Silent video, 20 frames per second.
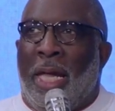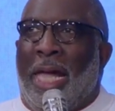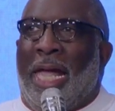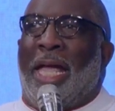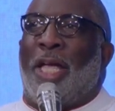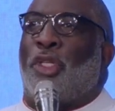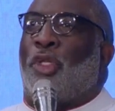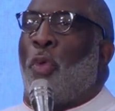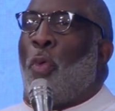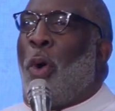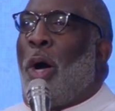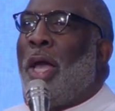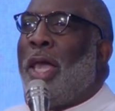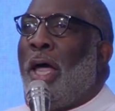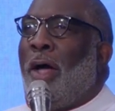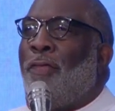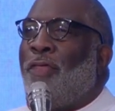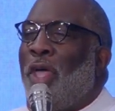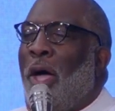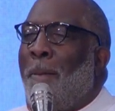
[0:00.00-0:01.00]
is one
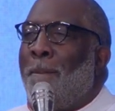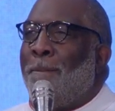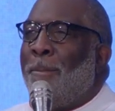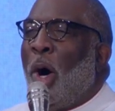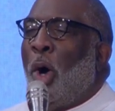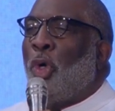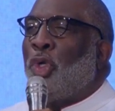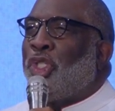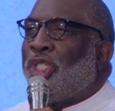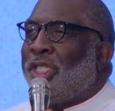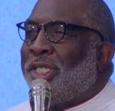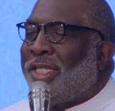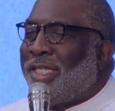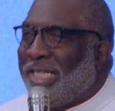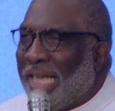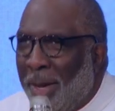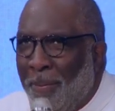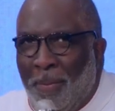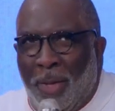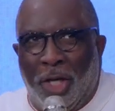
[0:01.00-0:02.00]
of the most
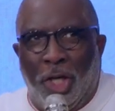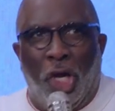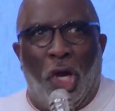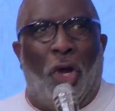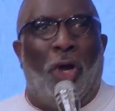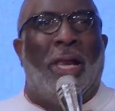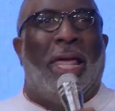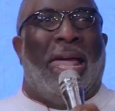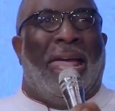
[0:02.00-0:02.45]
seminal